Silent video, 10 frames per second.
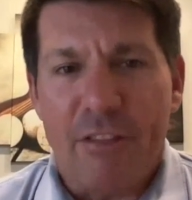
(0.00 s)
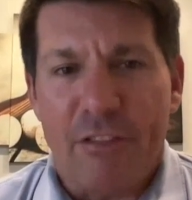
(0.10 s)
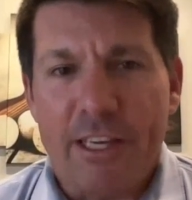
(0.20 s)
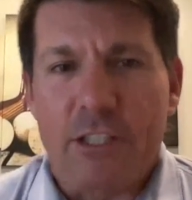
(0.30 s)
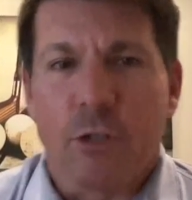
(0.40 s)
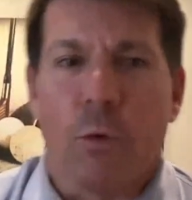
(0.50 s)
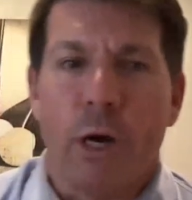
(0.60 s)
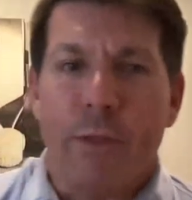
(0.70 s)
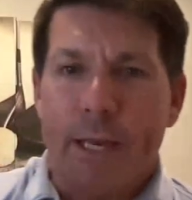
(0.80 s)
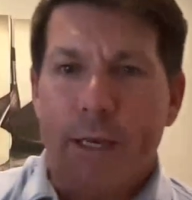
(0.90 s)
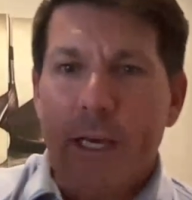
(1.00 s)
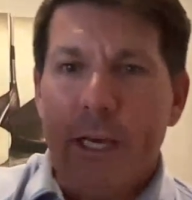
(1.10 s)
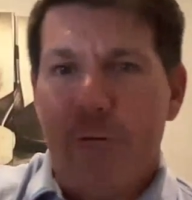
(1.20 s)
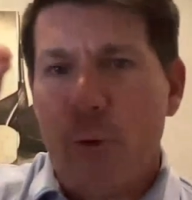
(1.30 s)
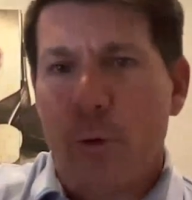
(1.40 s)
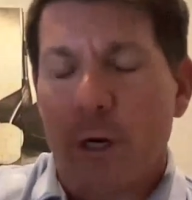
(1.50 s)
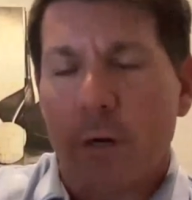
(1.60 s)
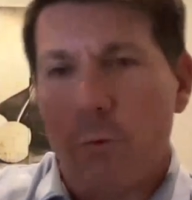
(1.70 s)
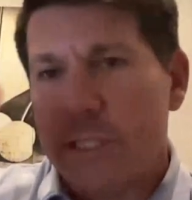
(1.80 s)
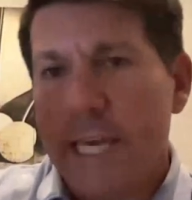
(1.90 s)
I think is the one that if we
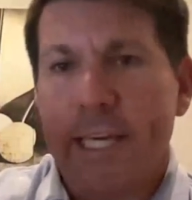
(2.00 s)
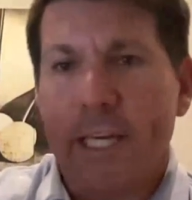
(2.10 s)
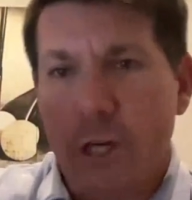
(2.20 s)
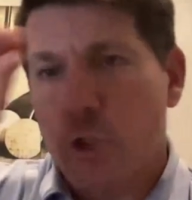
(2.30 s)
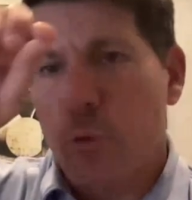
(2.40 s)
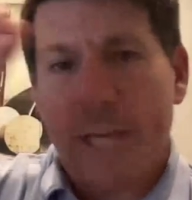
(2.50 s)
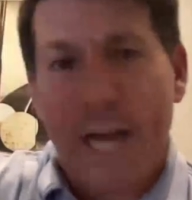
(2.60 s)
were taking notes,